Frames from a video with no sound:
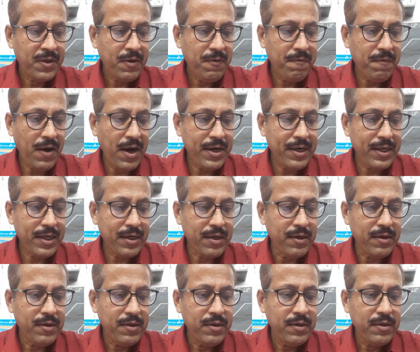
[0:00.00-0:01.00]
Fatigue,
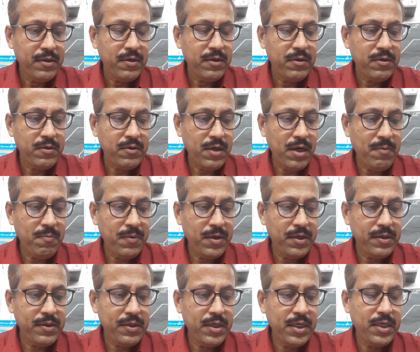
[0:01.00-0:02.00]
that
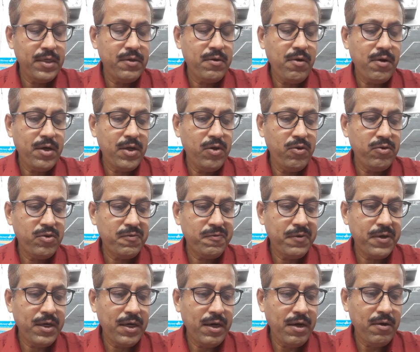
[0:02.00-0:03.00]
means it is not used
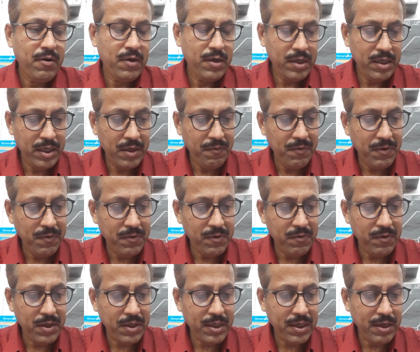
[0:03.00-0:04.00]
for heavy
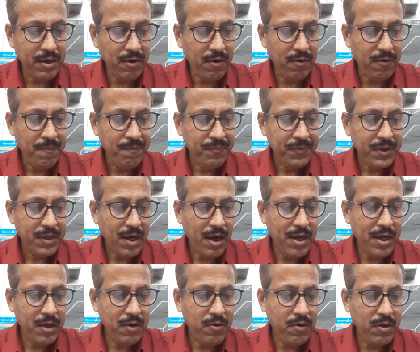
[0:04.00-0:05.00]
work and all.
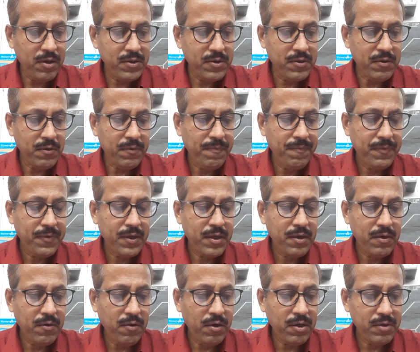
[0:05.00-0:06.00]
High cost,
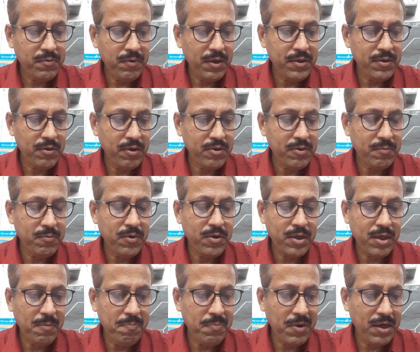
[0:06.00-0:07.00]
cost wise also more
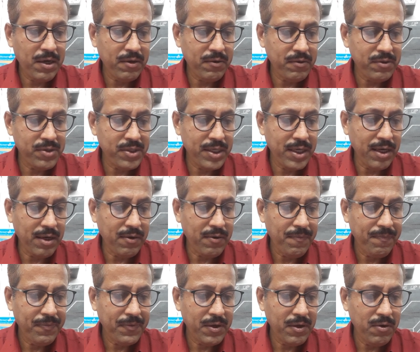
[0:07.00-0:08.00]
comparing to steel.
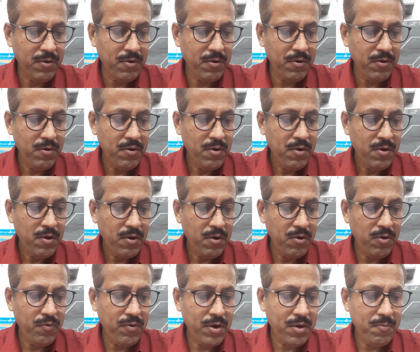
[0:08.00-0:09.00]

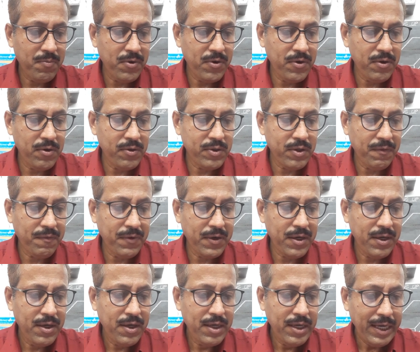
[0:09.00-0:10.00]
Lower modules of
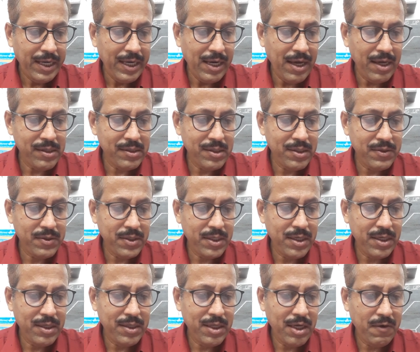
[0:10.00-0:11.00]

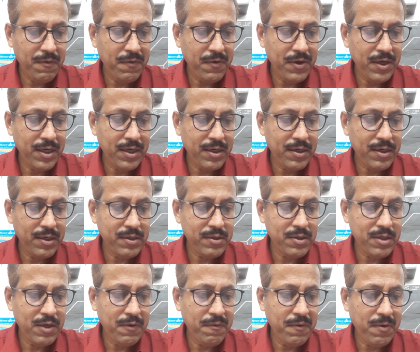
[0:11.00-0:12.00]
elasticity, therefore
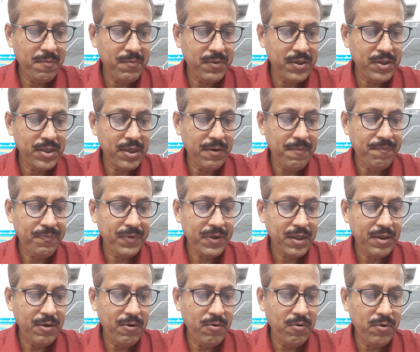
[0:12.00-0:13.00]
increased deformation.
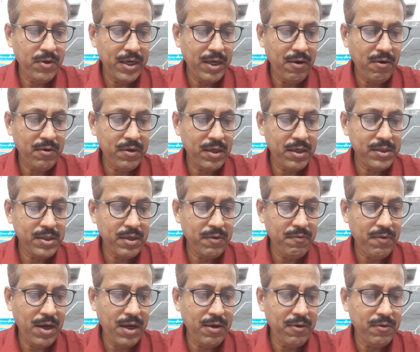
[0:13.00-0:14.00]
Low elongation
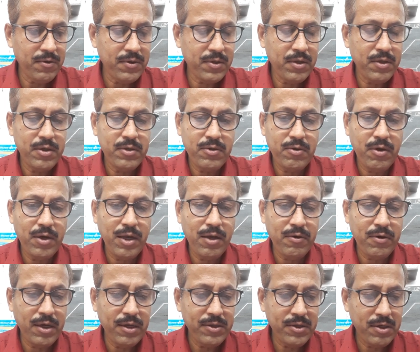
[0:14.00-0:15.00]
values, so
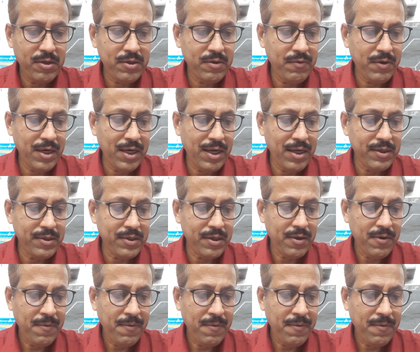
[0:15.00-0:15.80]
elongation is very less.